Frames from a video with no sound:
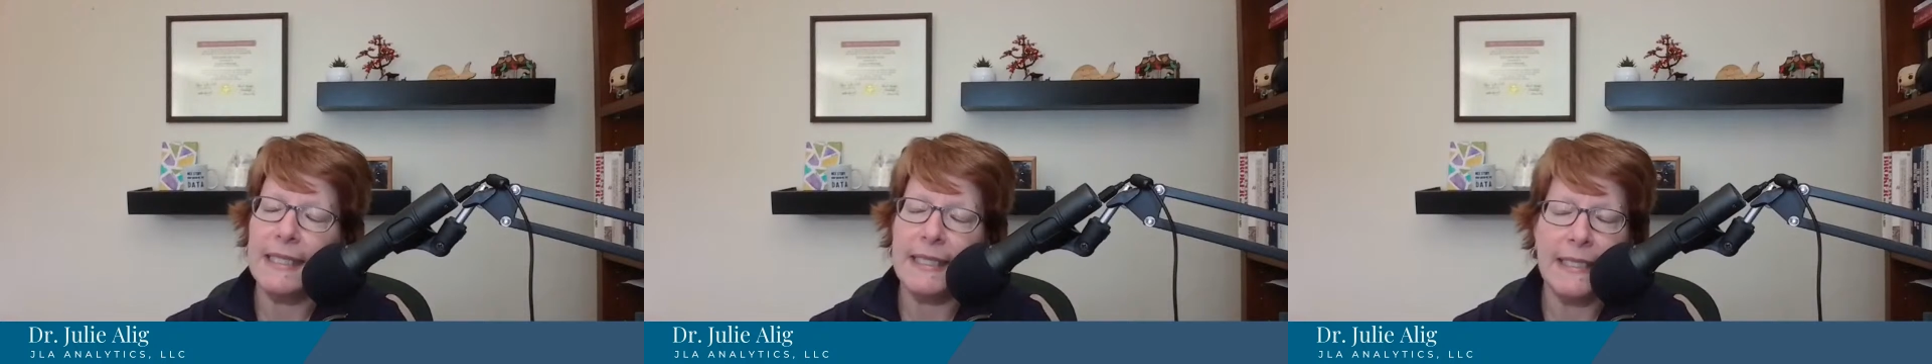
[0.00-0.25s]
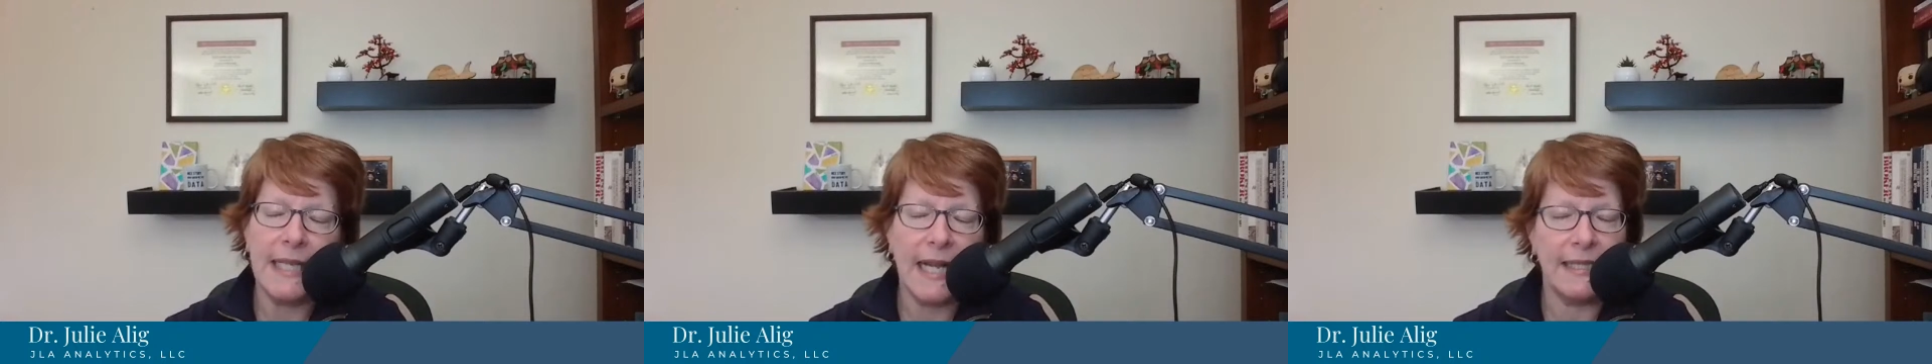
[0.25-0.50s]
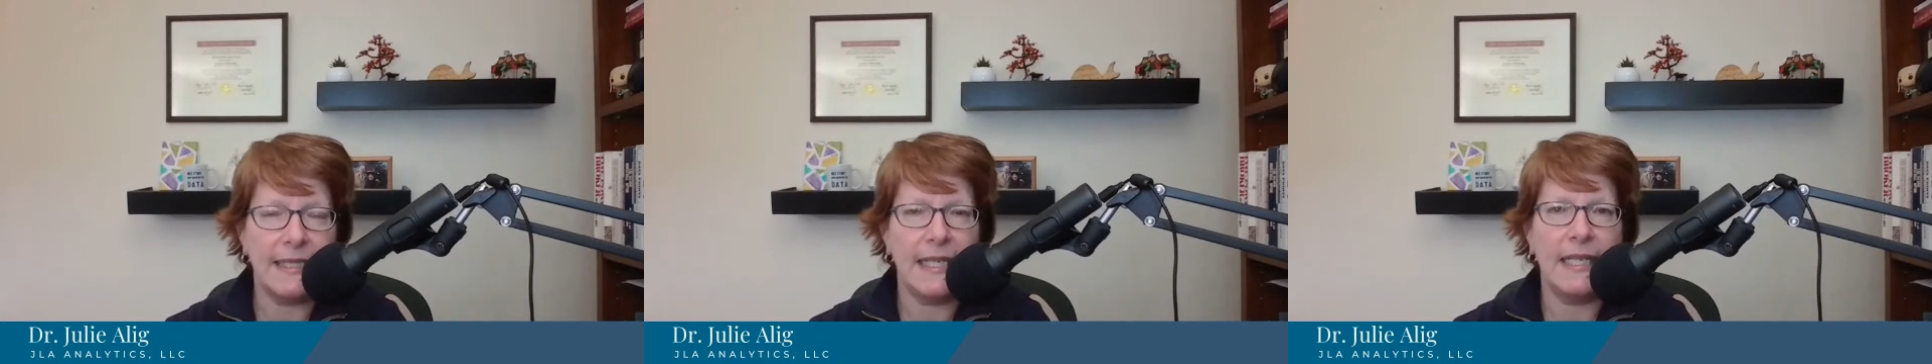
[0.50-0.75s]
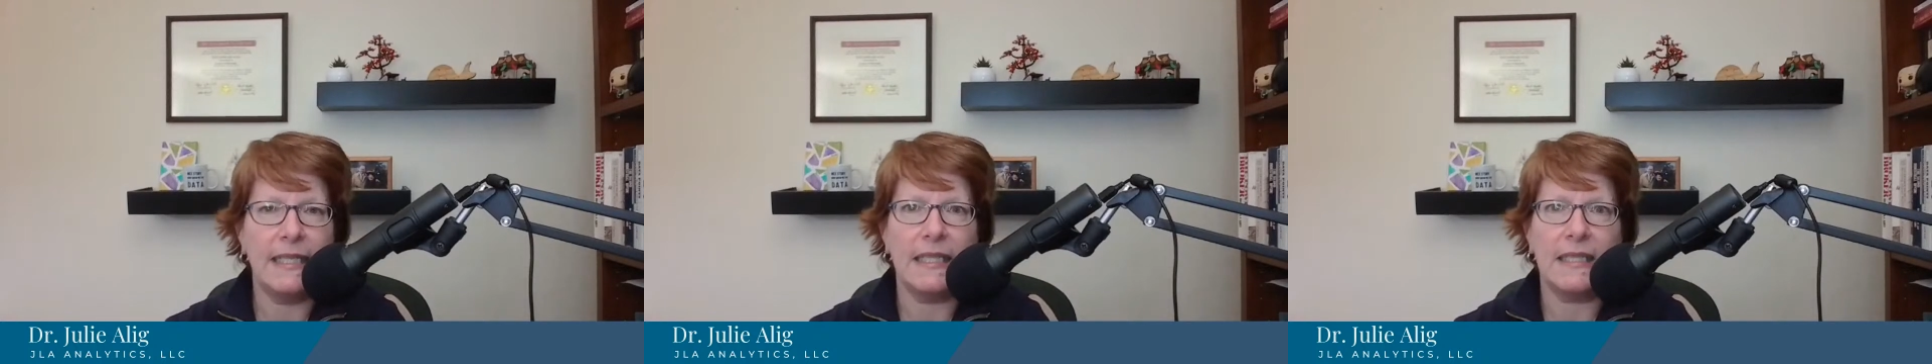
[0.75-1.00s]
Not
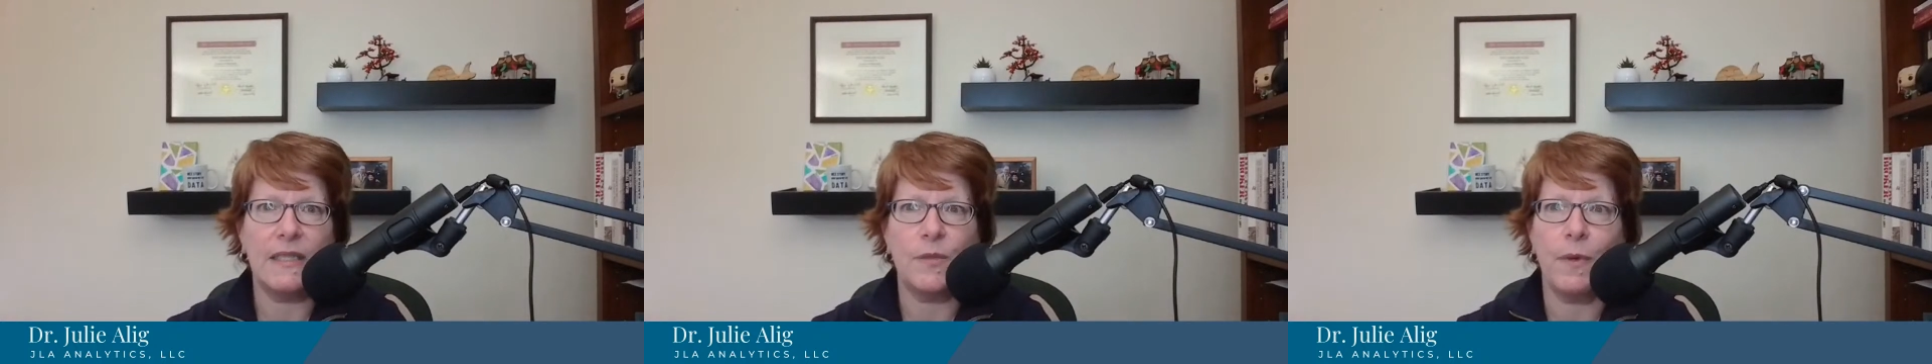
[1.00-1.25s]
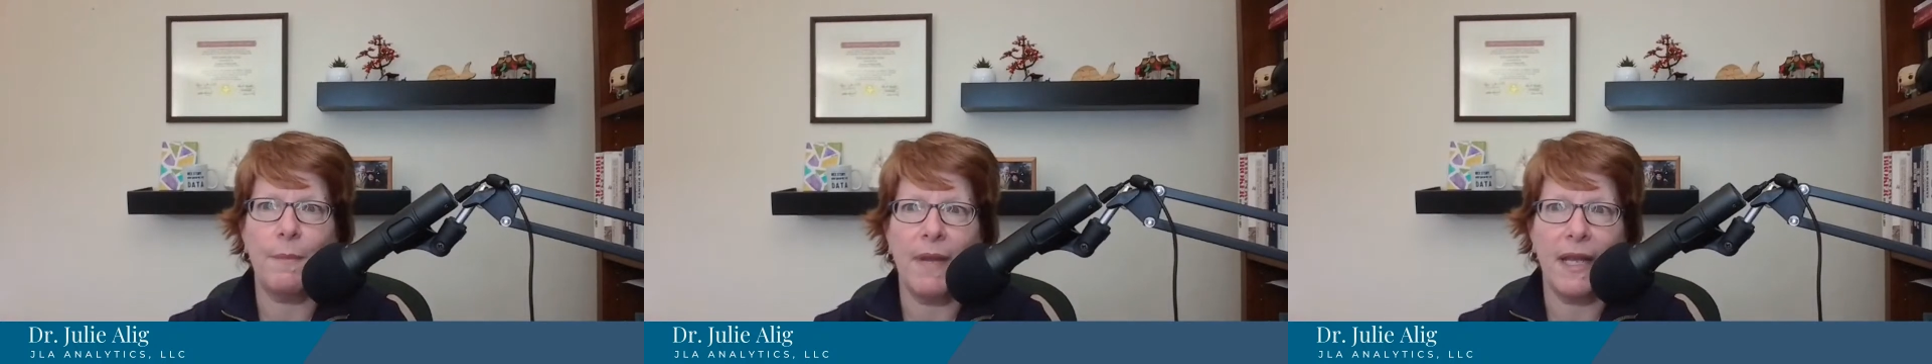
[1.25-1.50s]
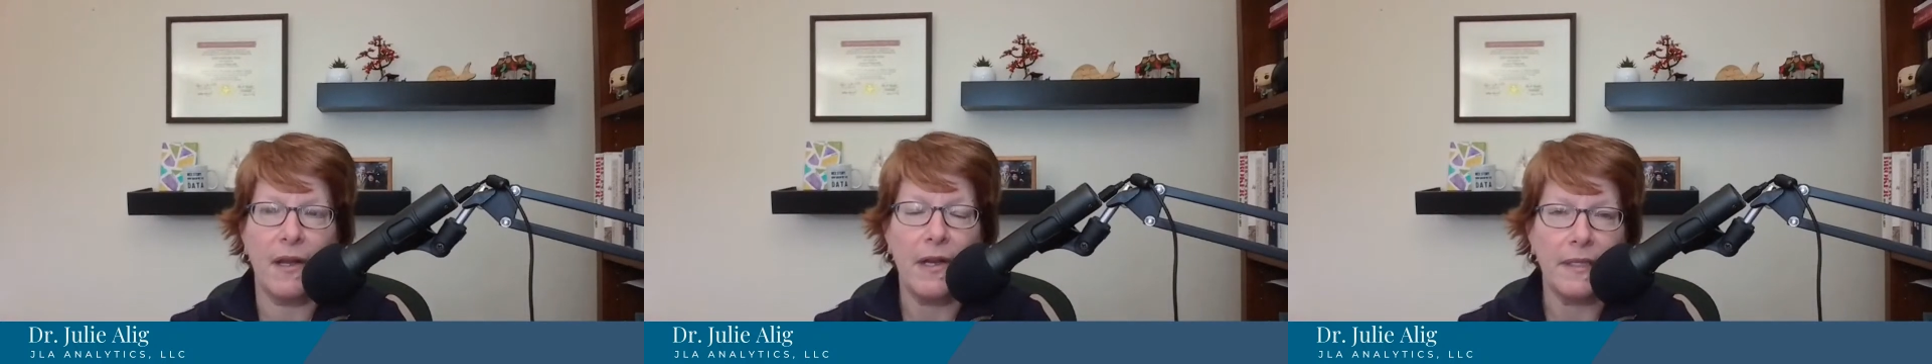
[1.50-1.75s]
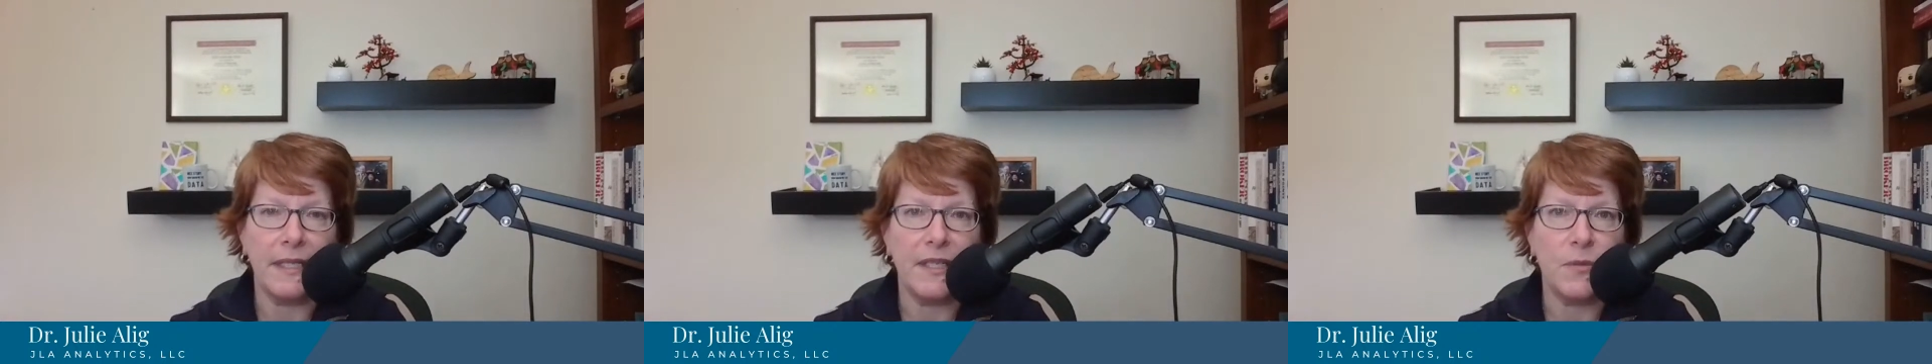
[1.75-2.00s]
saying this is what my
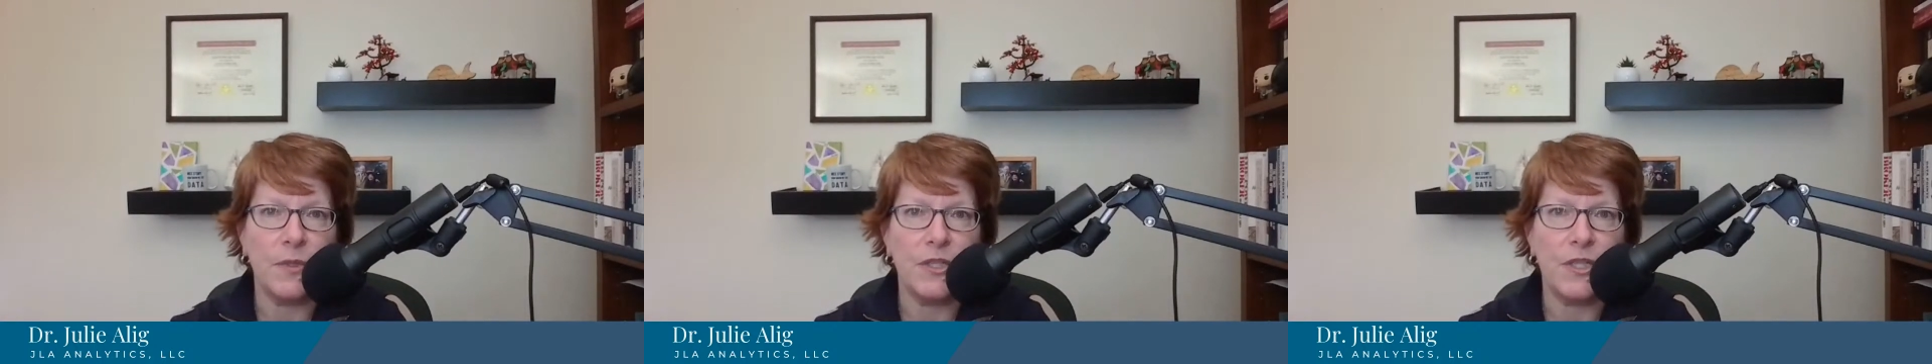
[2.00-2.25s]
colleagues were